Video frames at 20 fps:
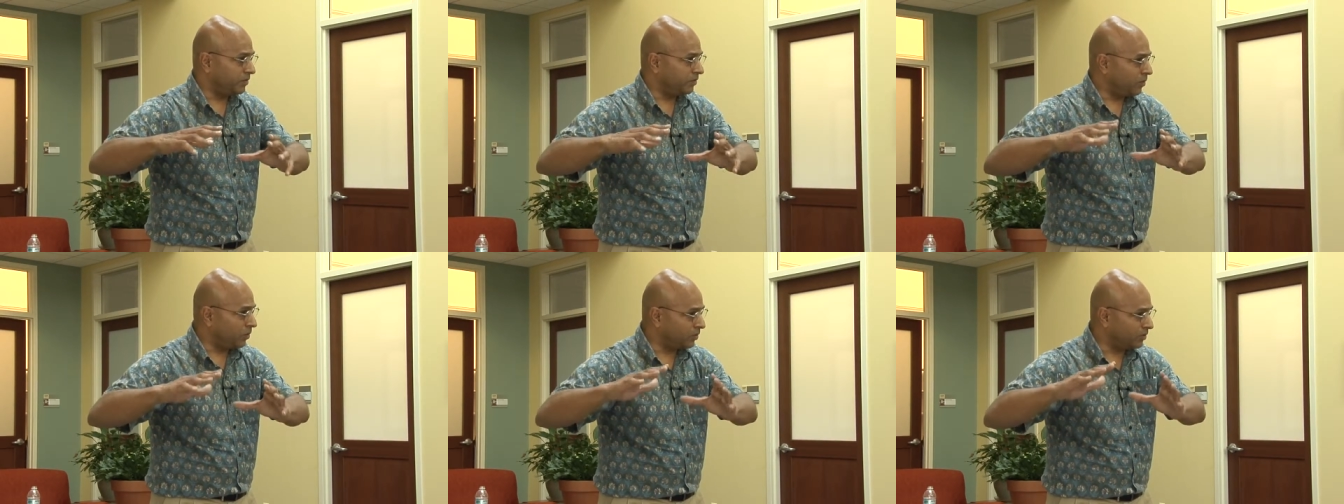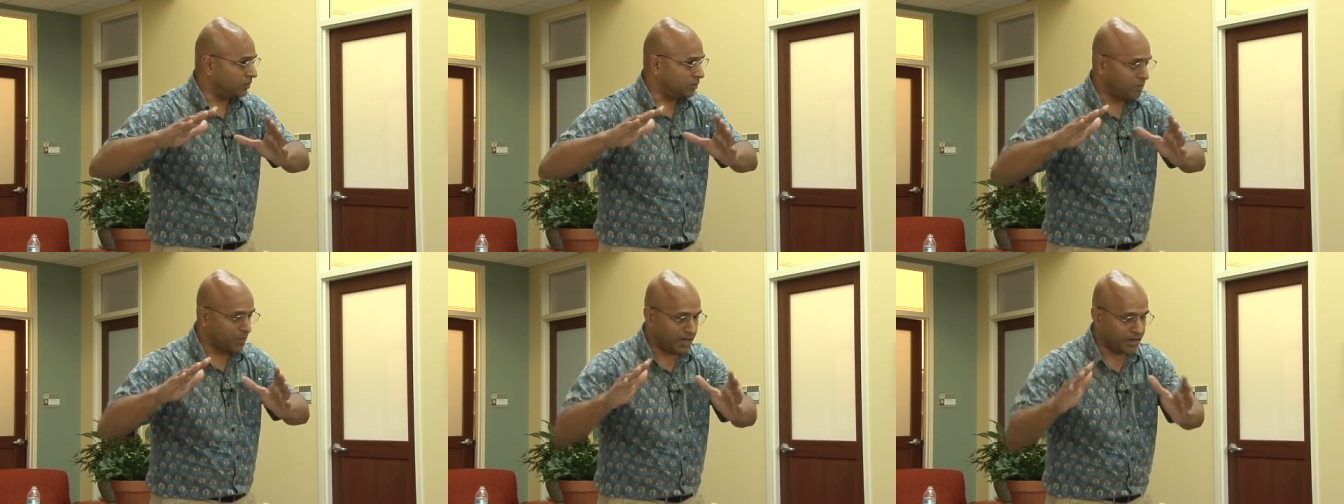
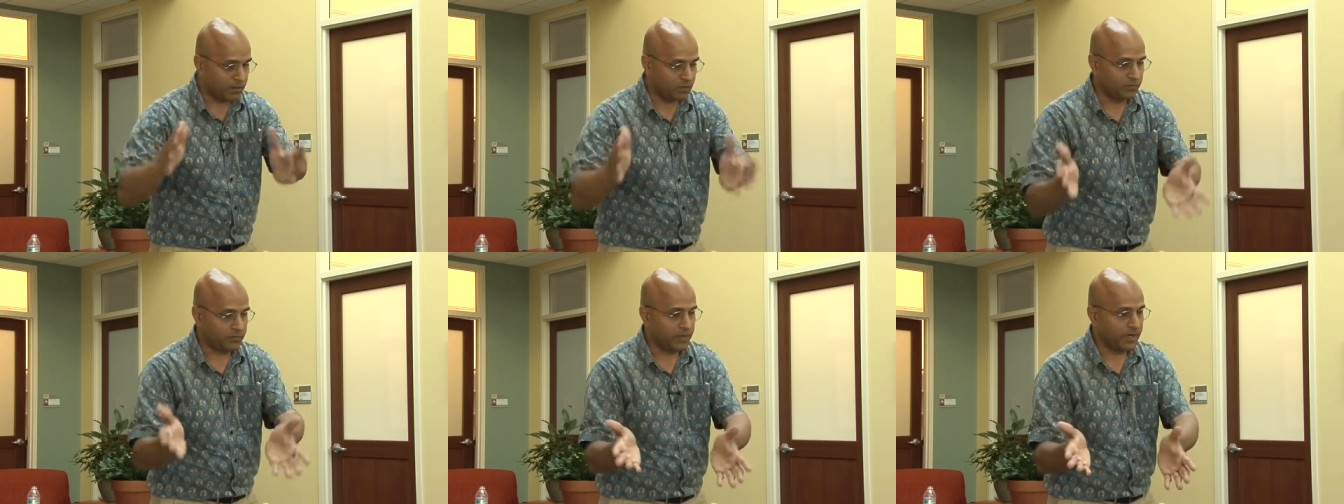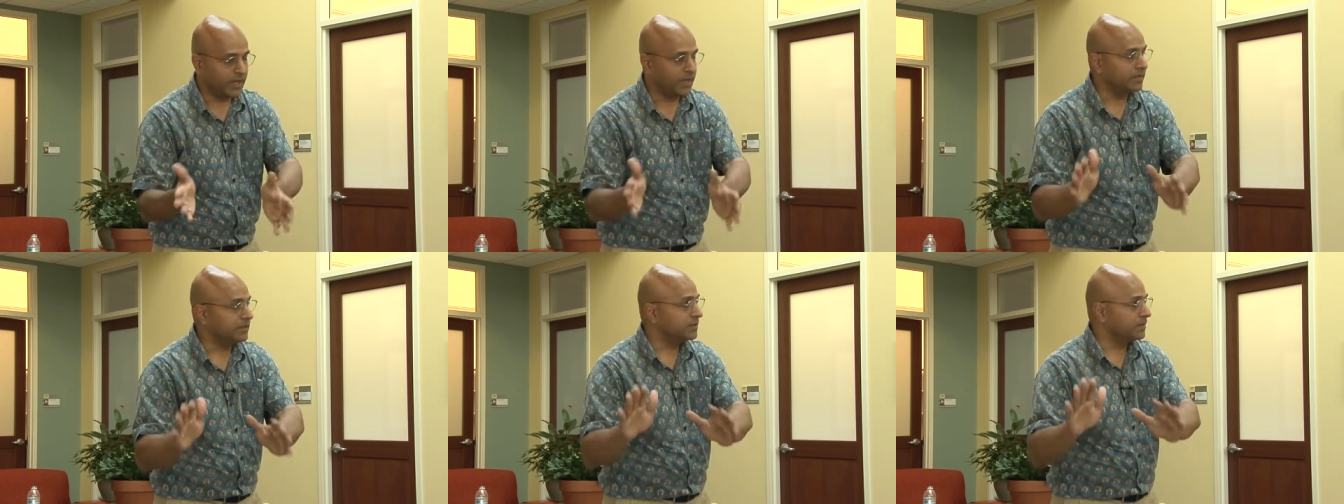Although
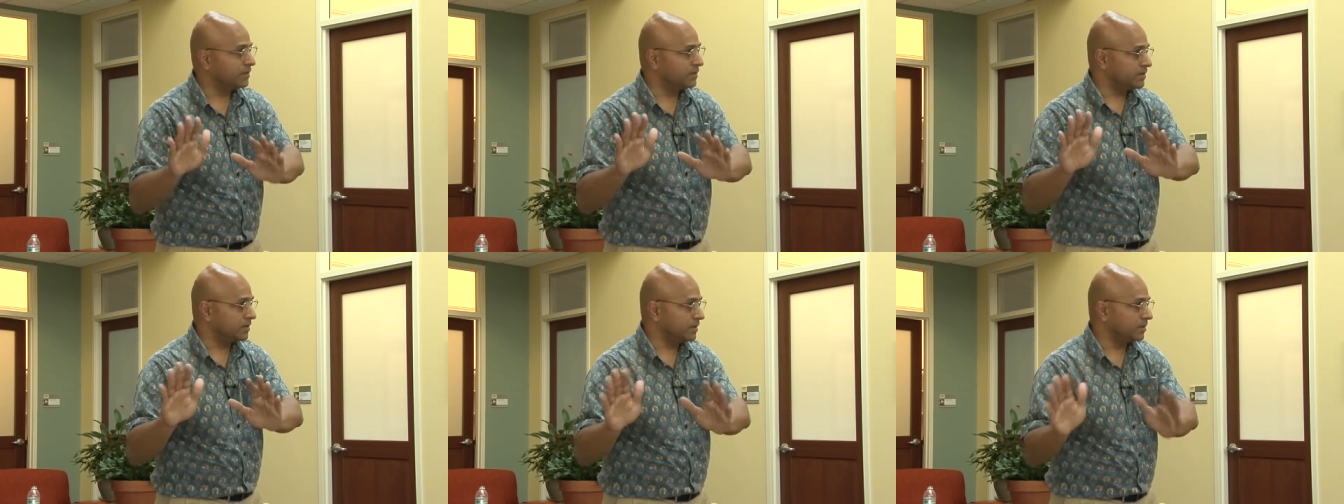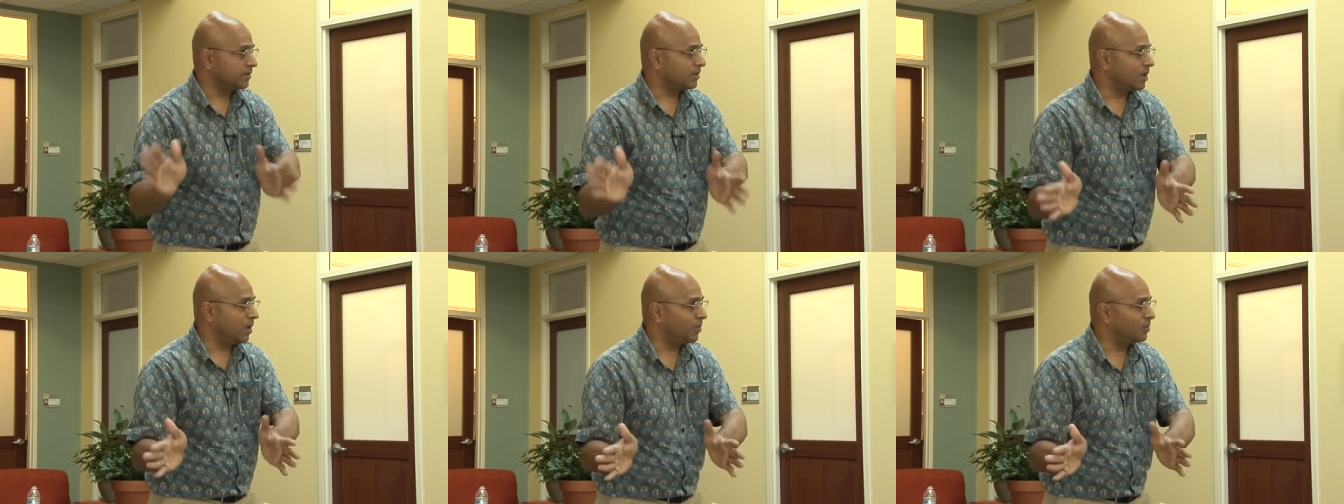microfinance is a
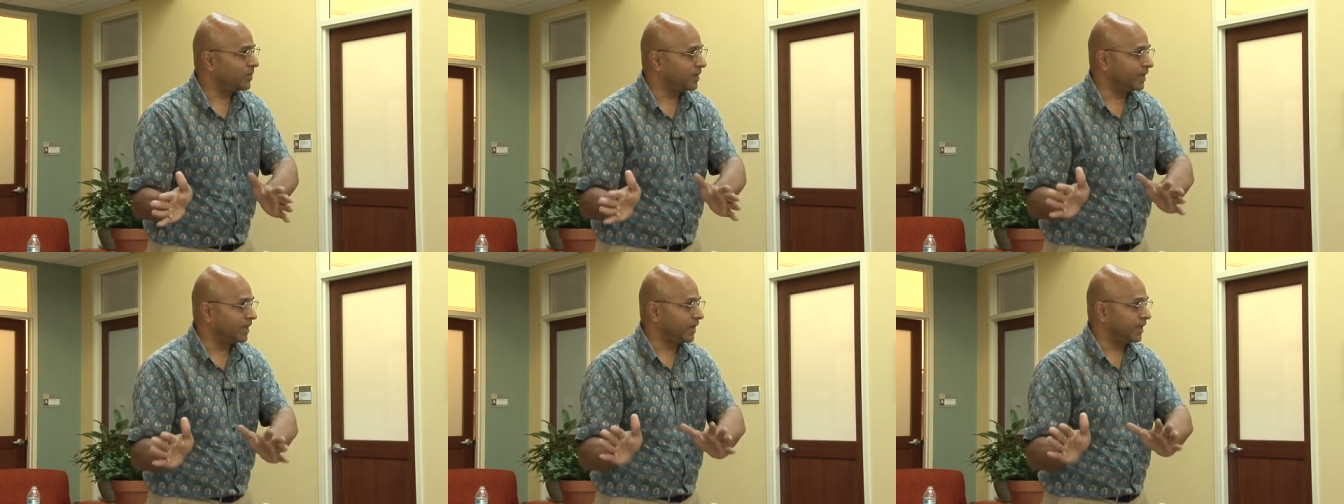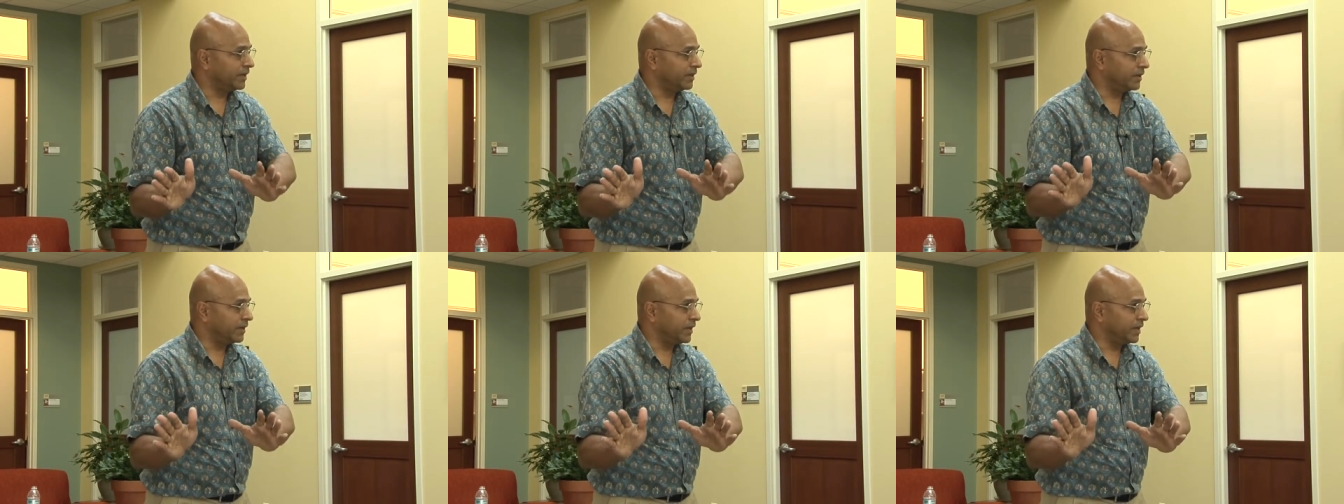complicated